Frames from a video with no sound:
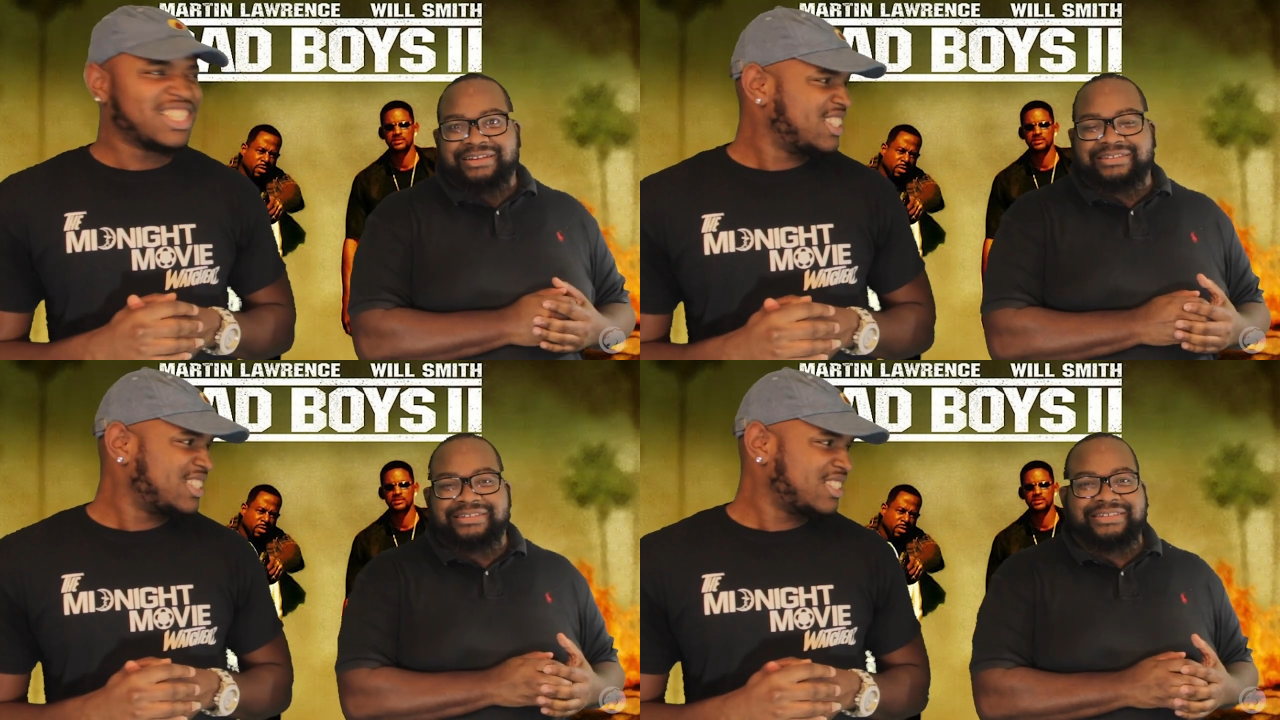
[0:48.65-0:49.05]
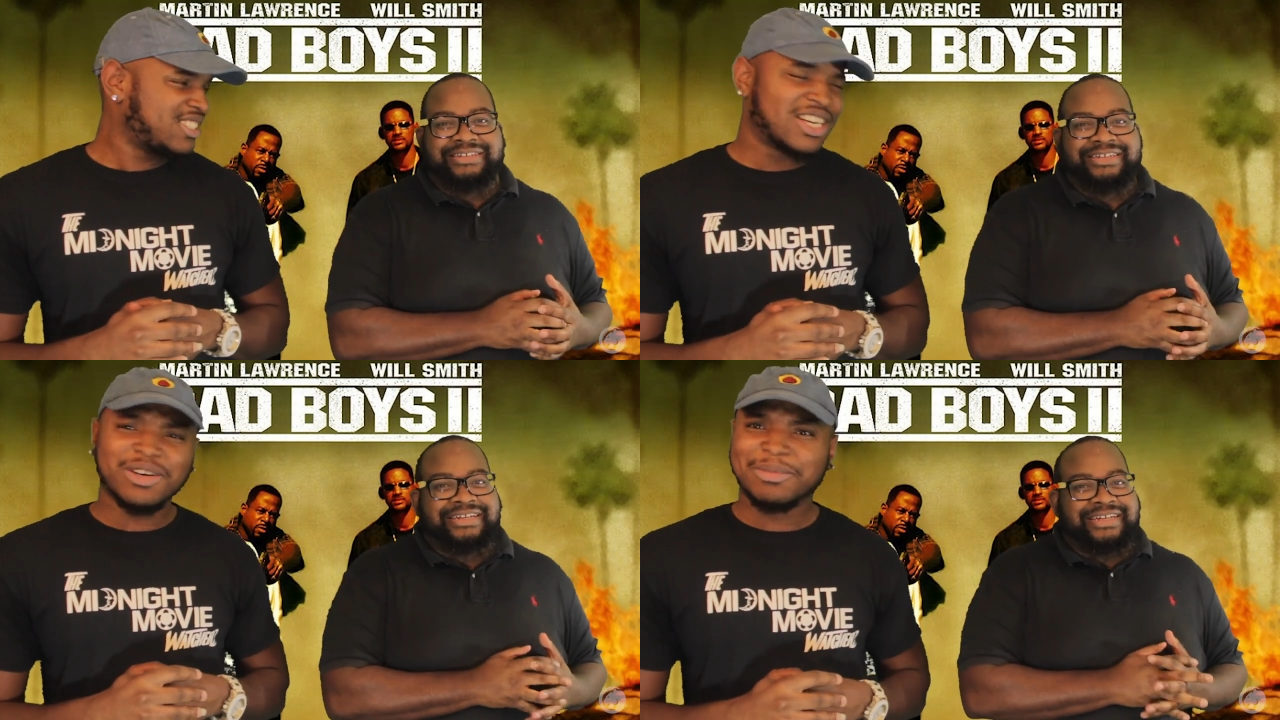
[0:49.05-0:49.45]

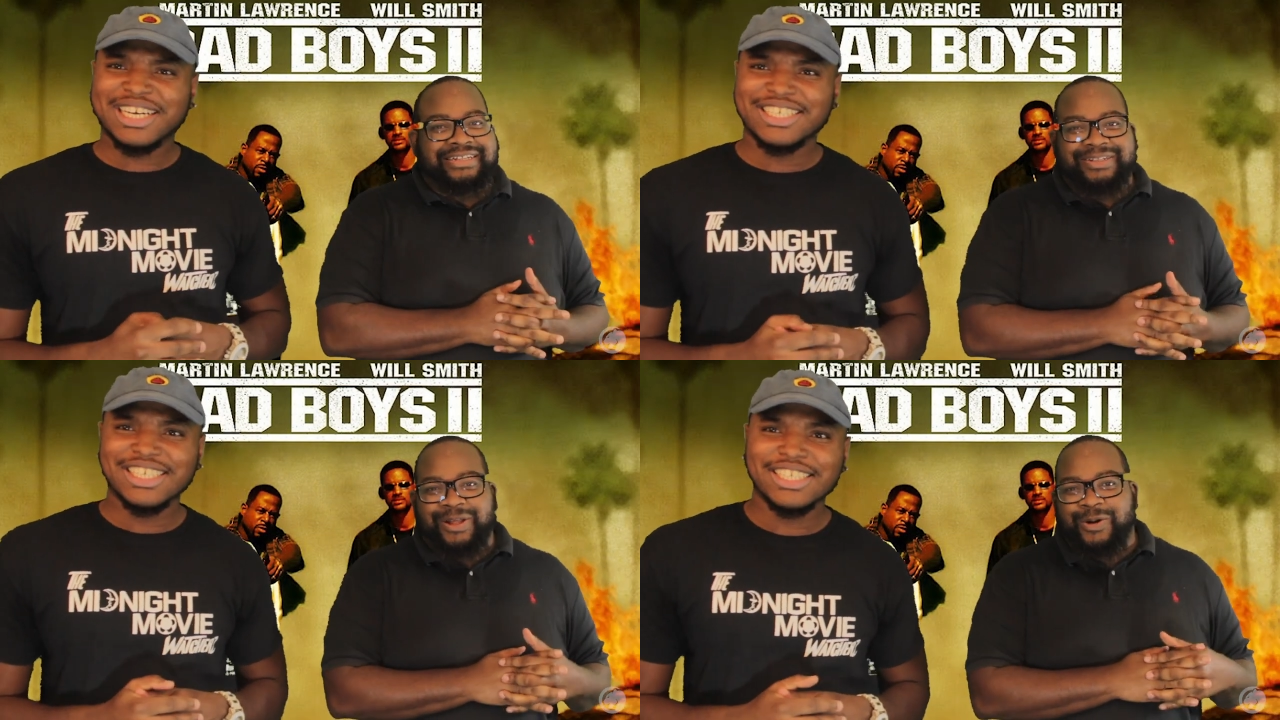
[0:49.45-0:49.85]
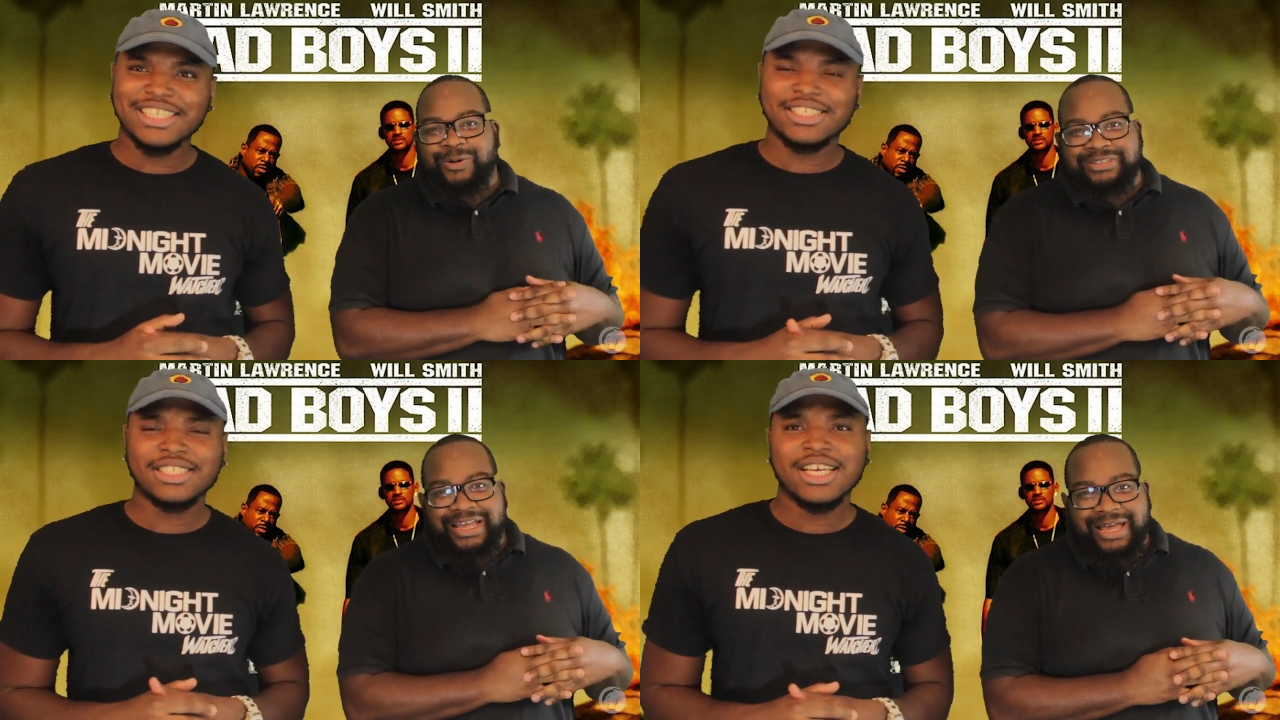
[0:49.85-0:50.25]
Speaker 1: years? Oh my
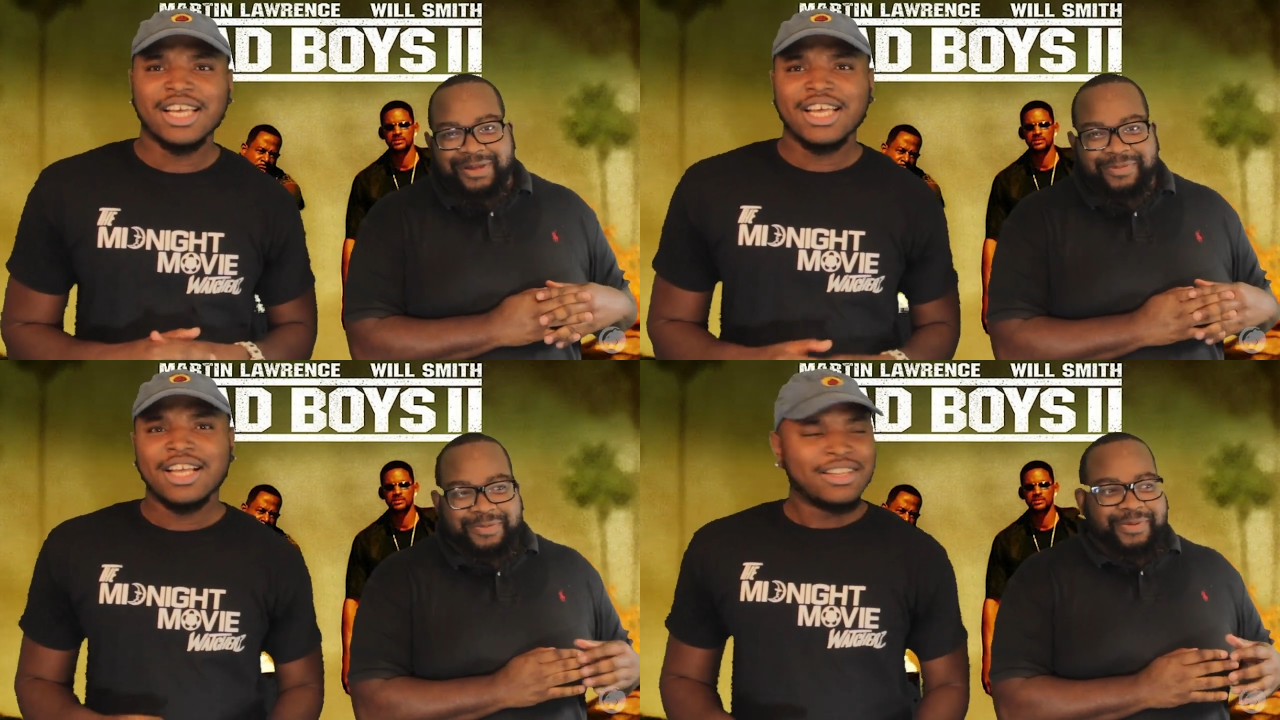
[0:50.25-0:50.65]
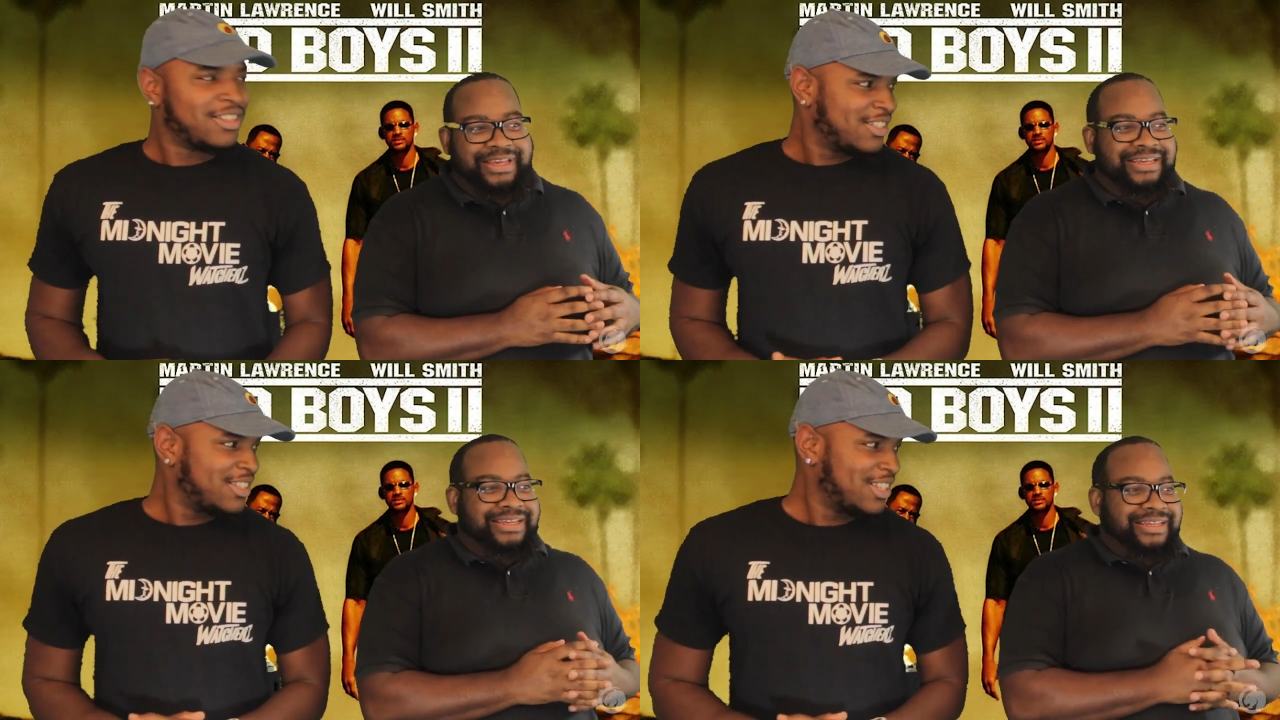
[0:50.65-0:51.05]
goodness. Long time in the
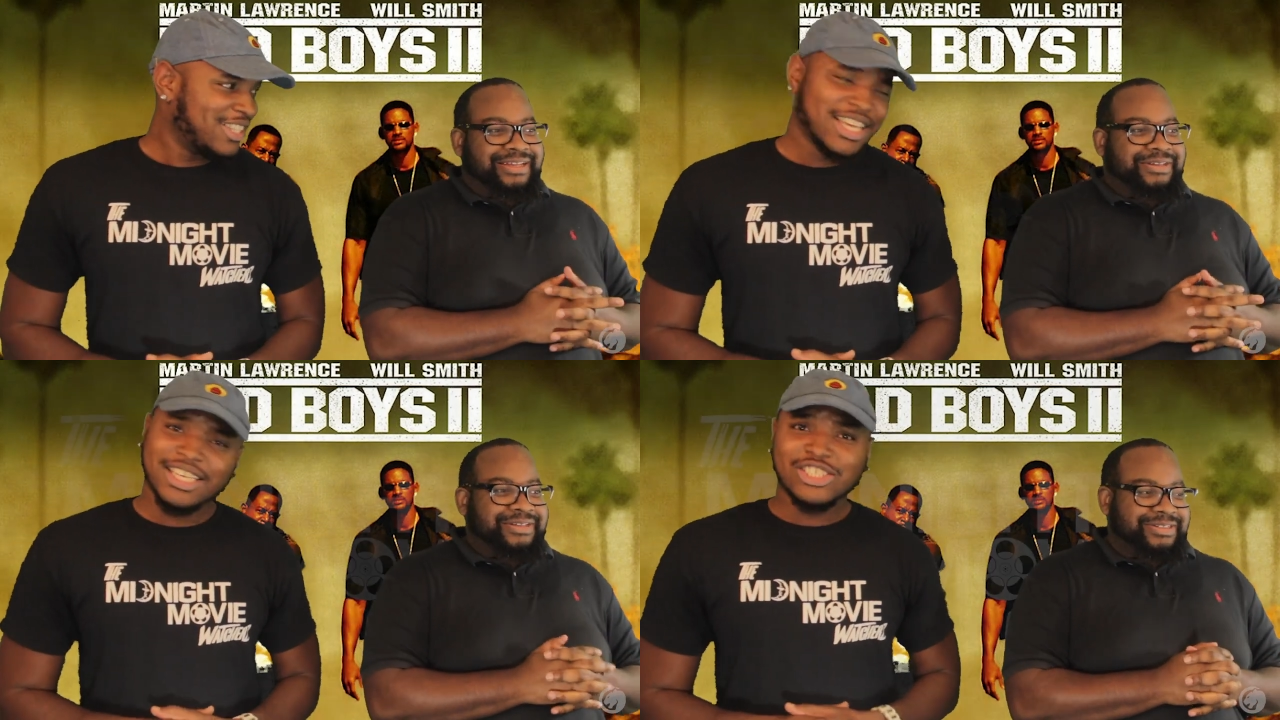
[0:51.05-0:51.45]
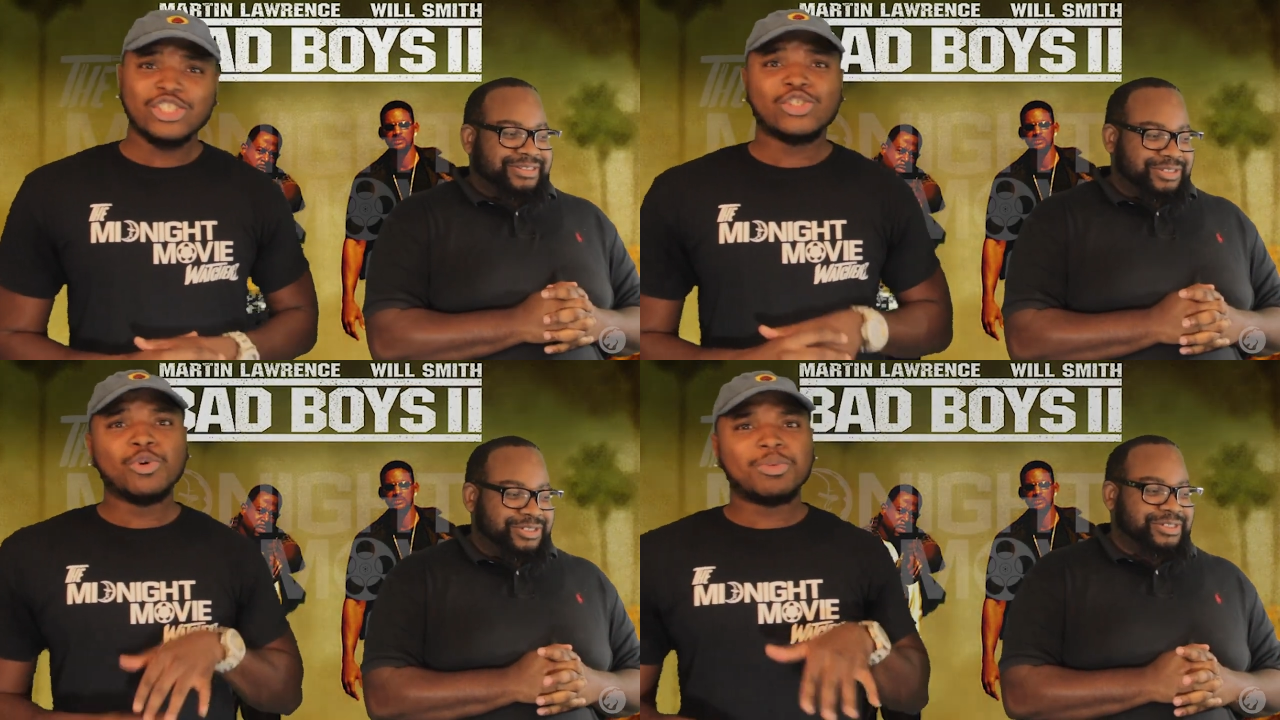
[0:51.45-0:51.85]
making.
Speaker 2: Yeah,
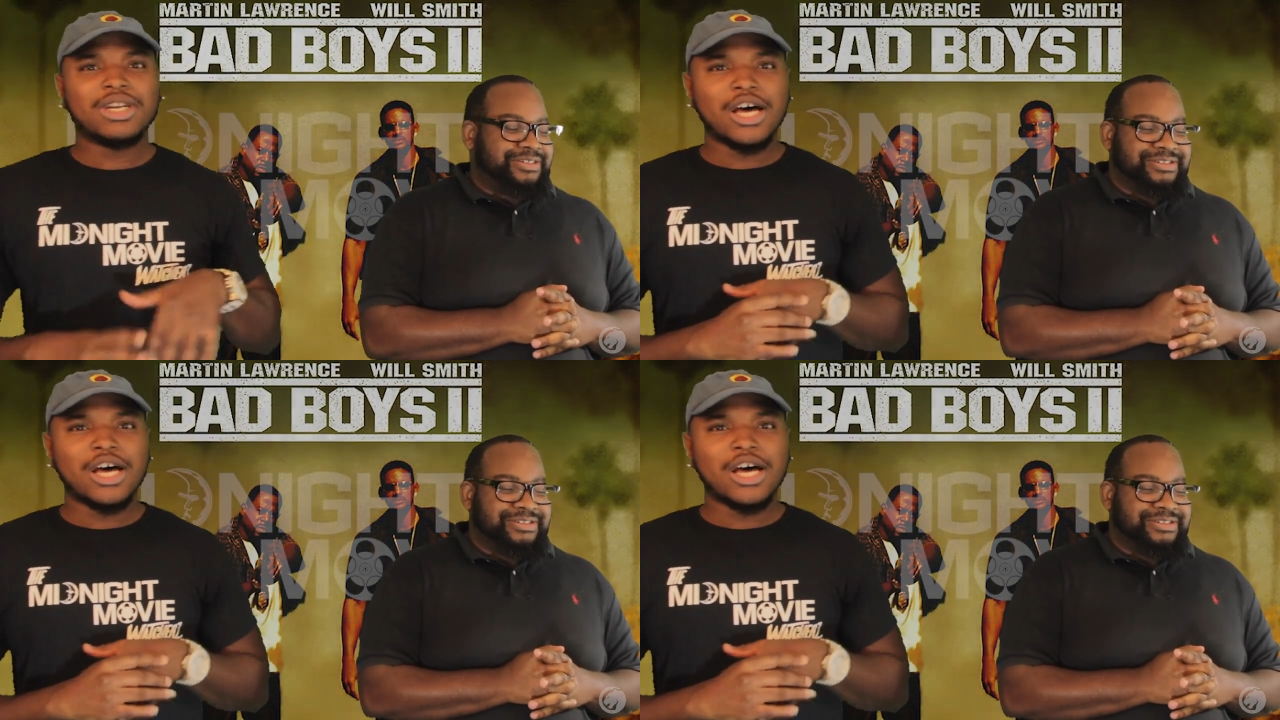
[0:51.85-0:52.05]
super